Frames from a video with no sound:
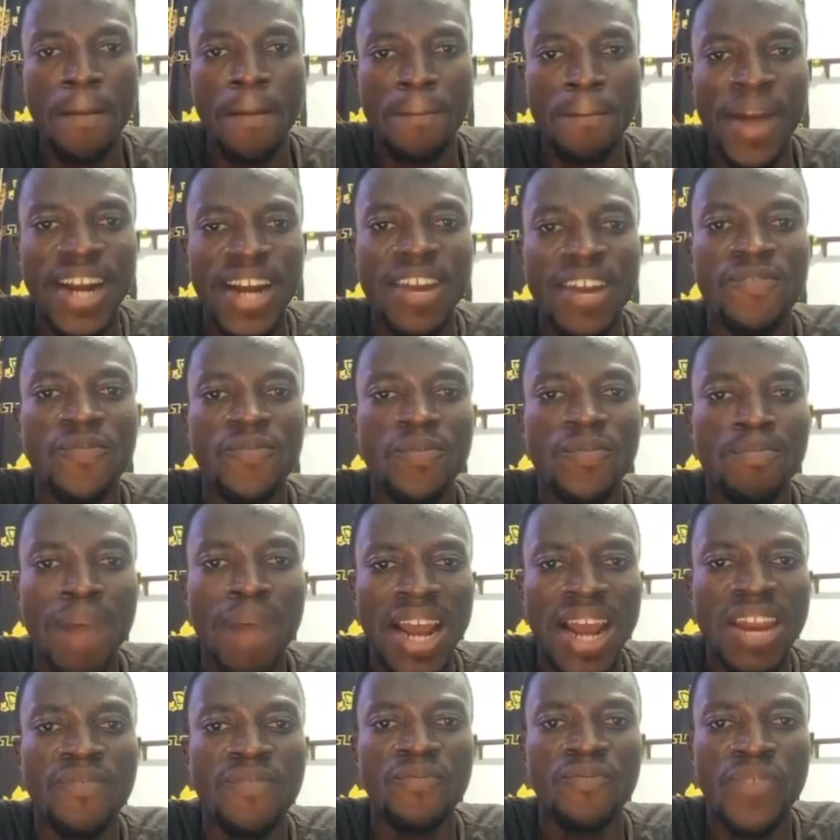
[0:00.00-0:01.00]
by
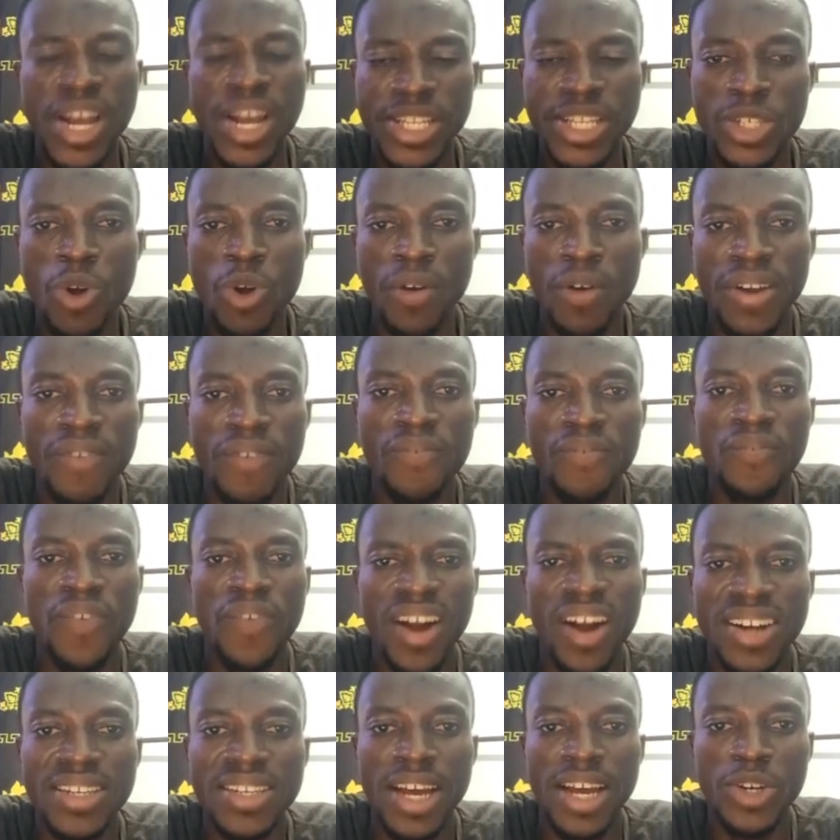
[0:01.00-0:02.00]
the virtue of the
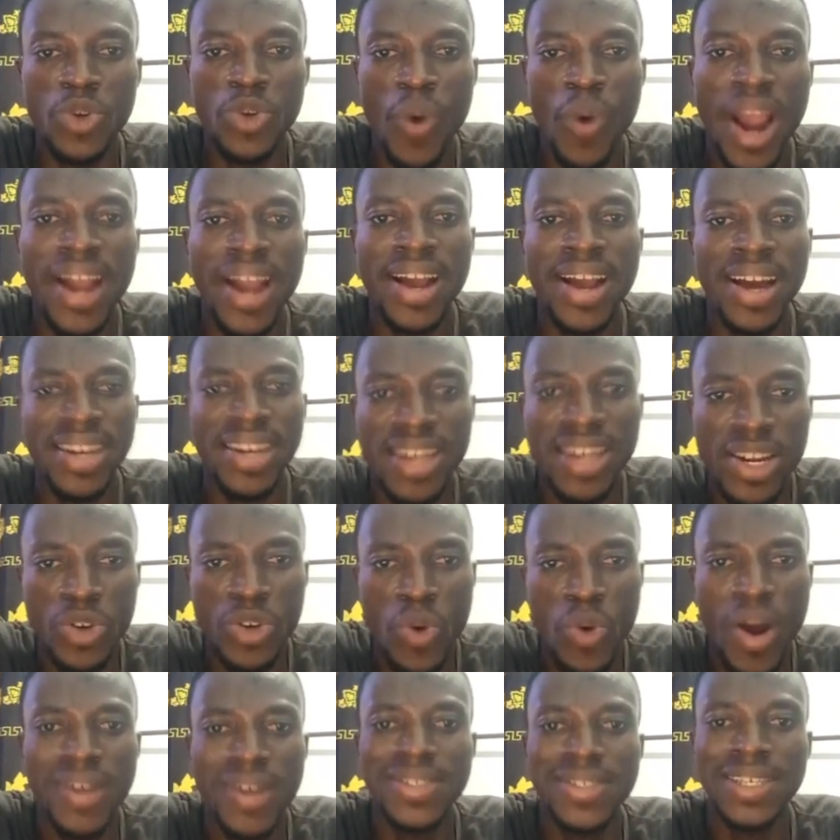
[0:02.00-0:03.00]
fact that you are a Ghanaian,
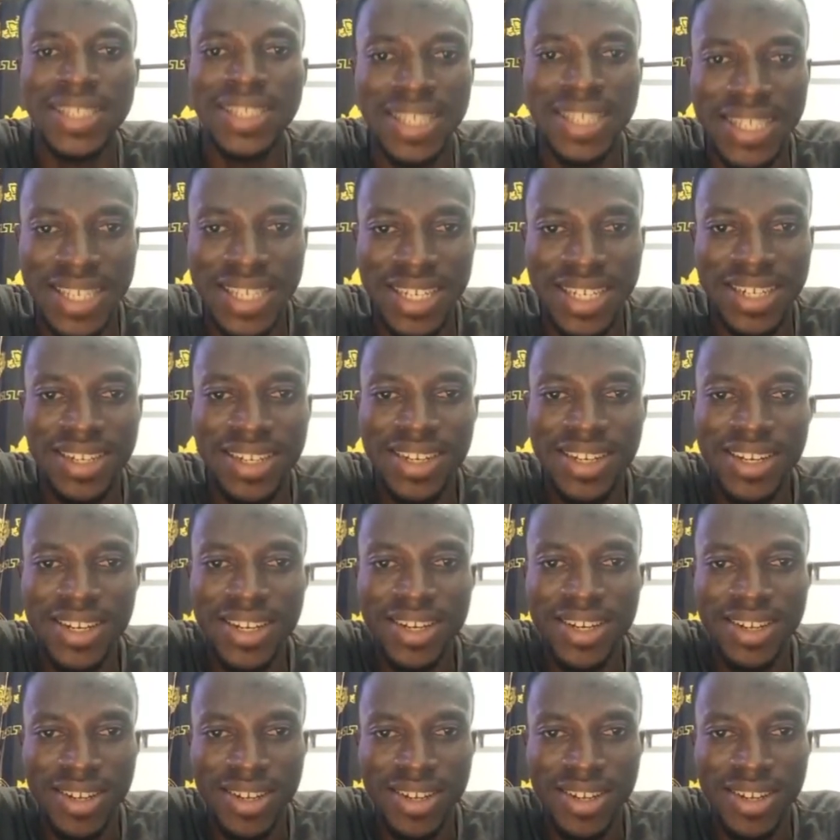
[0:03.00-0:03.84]
you are a citizen,